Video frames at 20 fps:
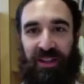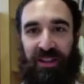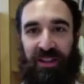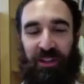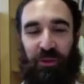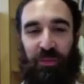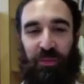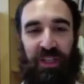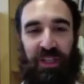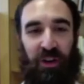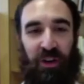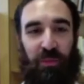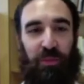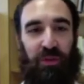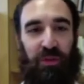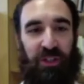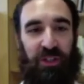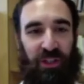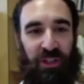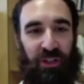to be in
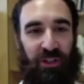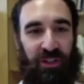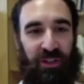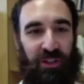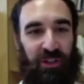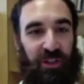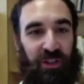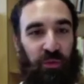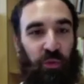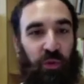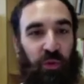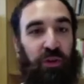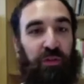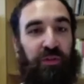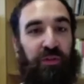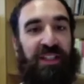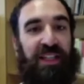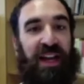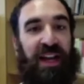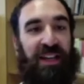opposition, no? The world of
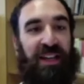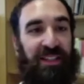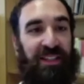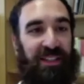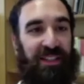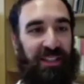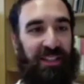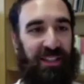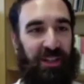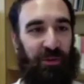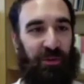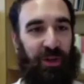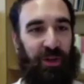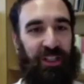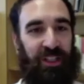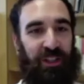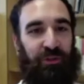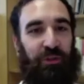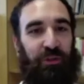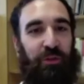science, where the
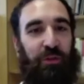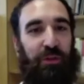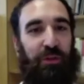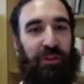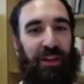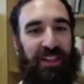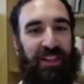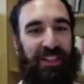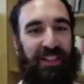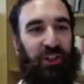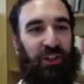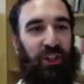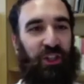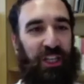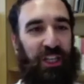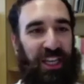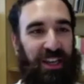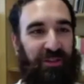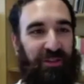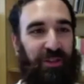truth is
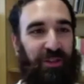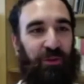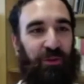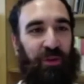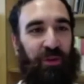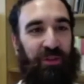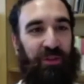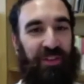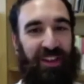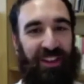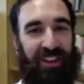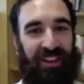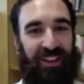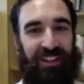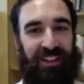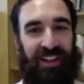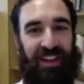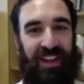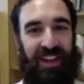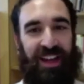achieved or
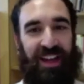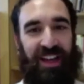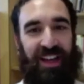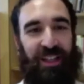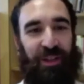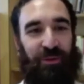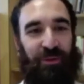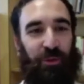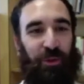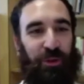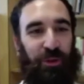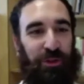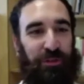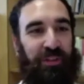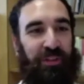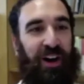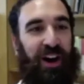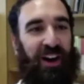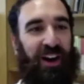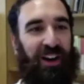revealed, and the world of
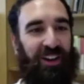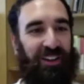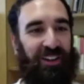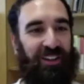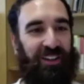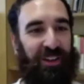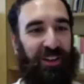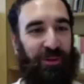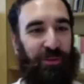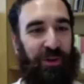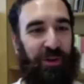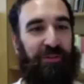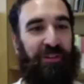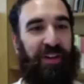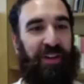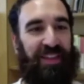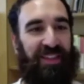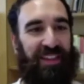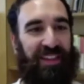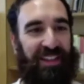art, where
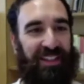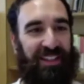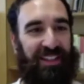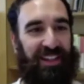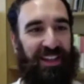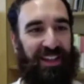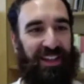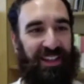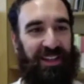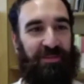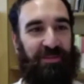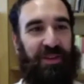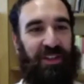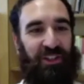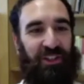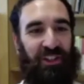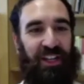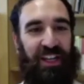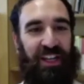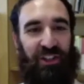fantasy and
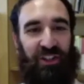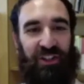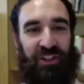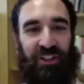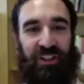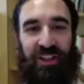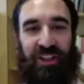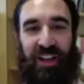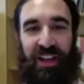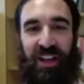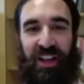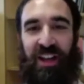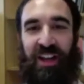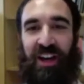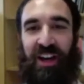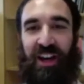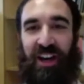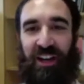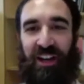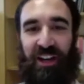imagination
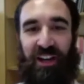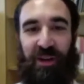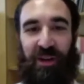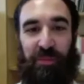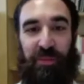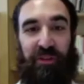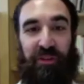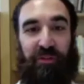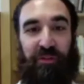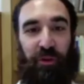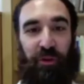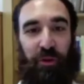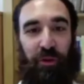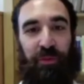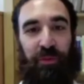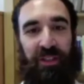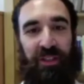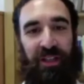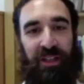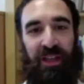are
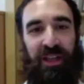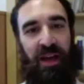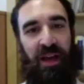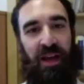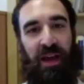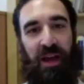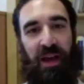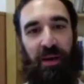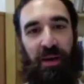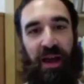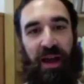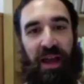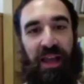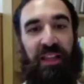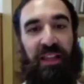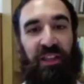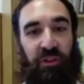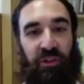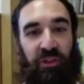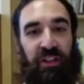performed.
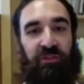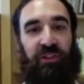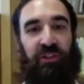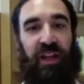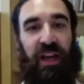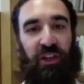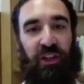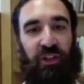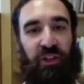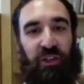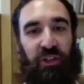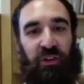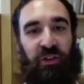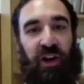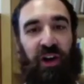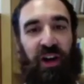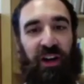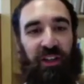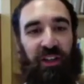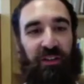In your introduction, you
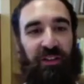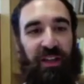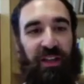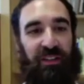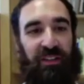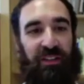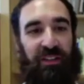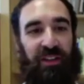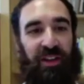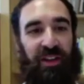argue that